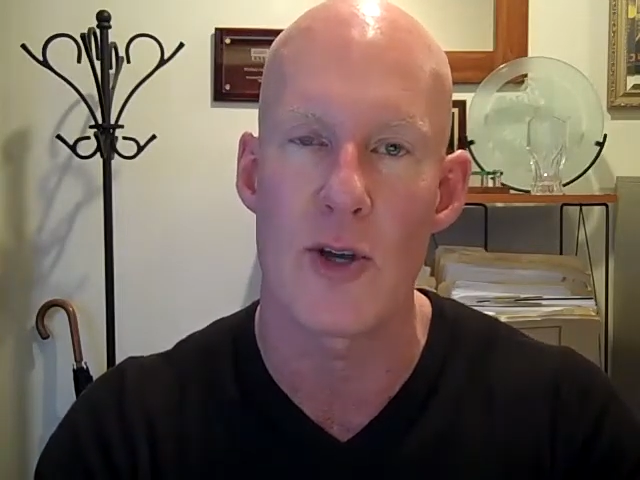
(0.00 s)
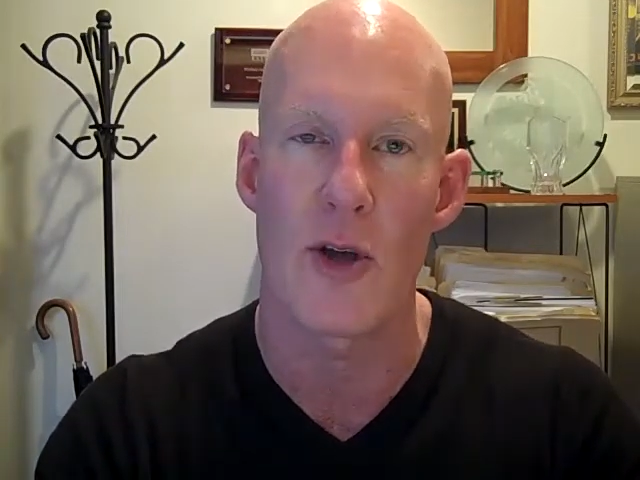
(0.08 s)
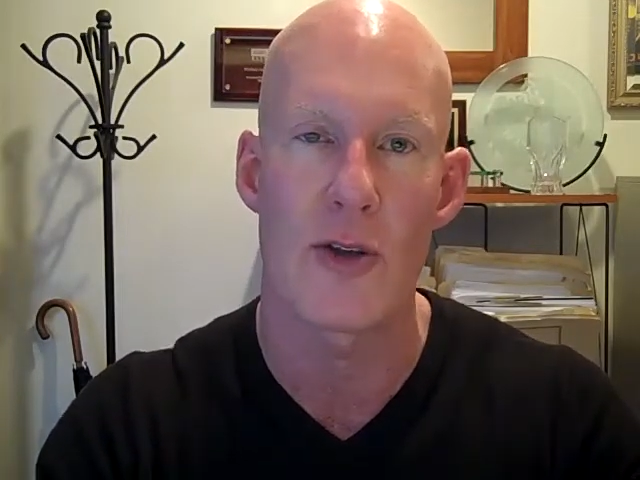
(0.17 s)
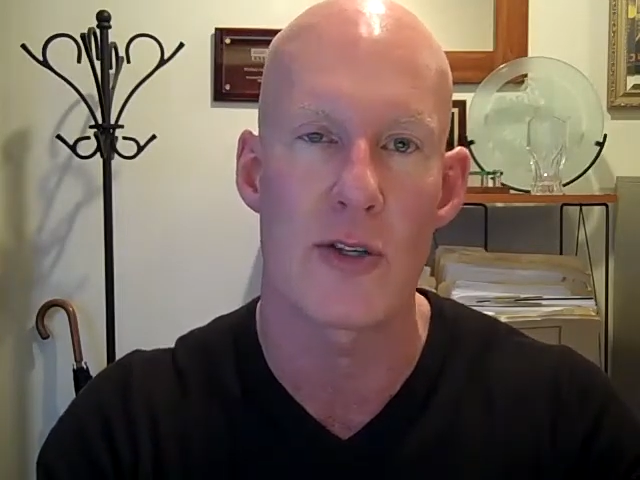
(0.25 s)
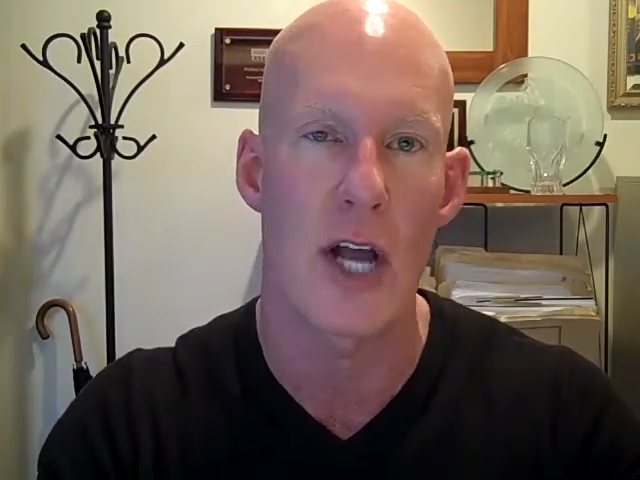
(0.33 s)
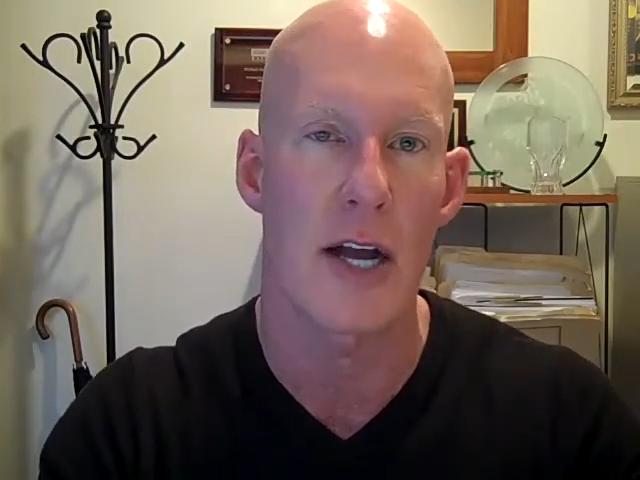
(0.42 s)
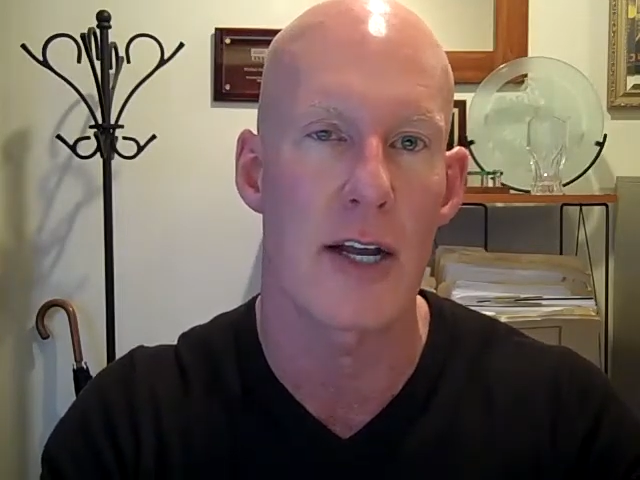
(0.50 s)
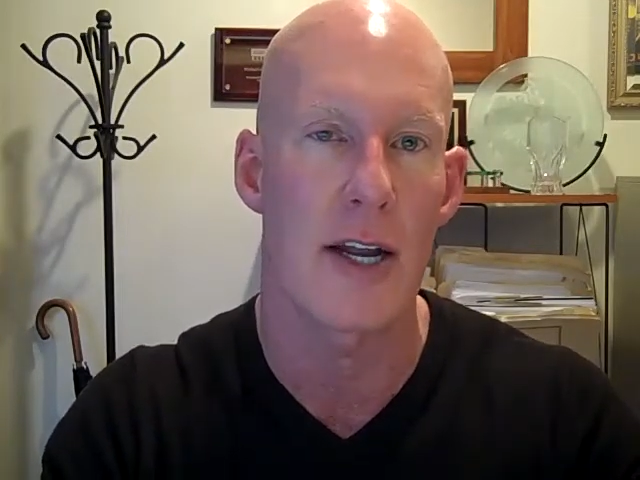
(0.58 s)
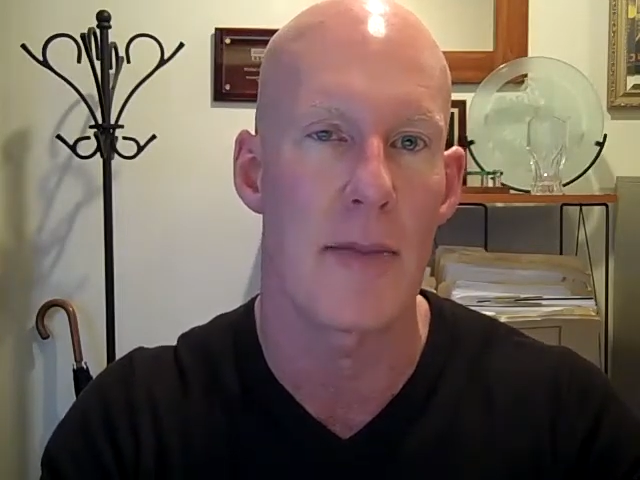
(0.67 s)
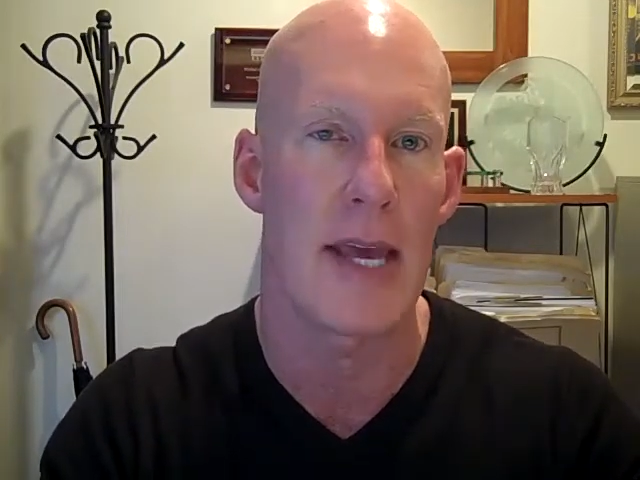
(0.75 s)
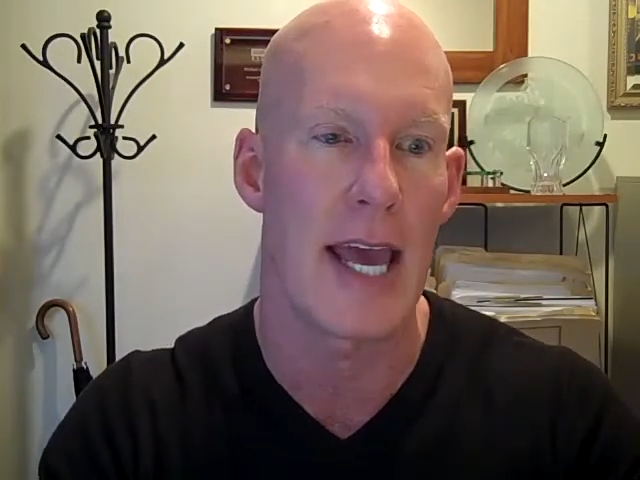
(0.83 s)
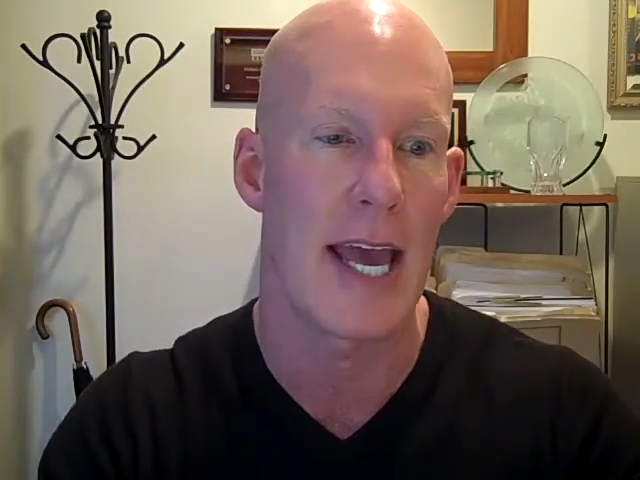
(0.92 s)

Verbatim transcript: You know there's not going to be